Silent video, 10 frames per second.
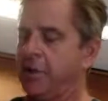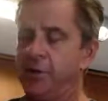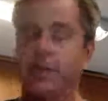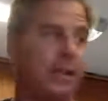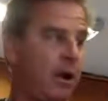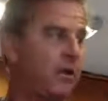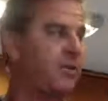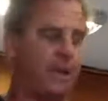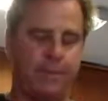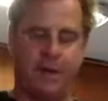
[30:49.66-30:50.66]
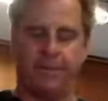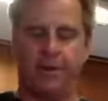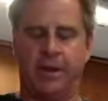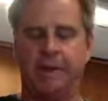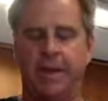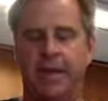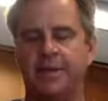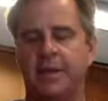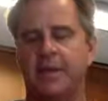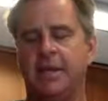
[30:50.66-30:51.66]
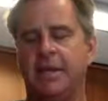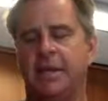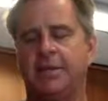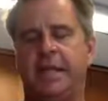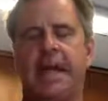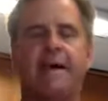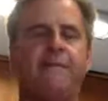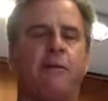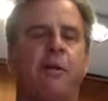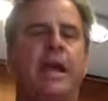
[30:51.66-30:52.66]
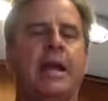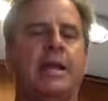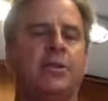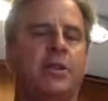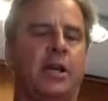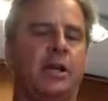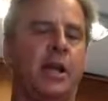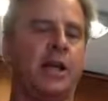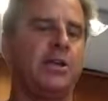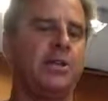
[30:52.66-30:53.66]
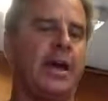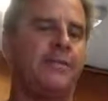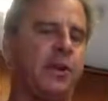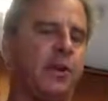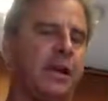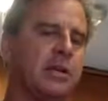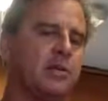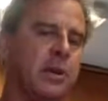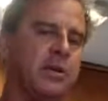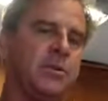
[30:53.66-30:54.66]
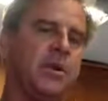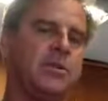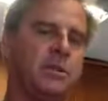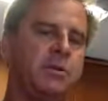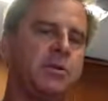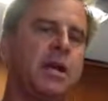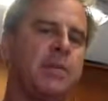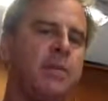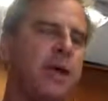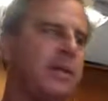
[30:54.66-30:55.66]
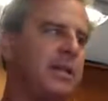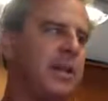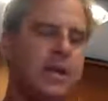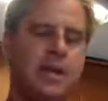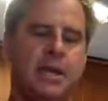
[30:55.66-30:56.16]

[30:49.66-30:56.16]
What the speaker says: because they are stepping up their game, has is they have organic chicken. I used to have to go get it at Trader Joe's, and it was kind of pricey.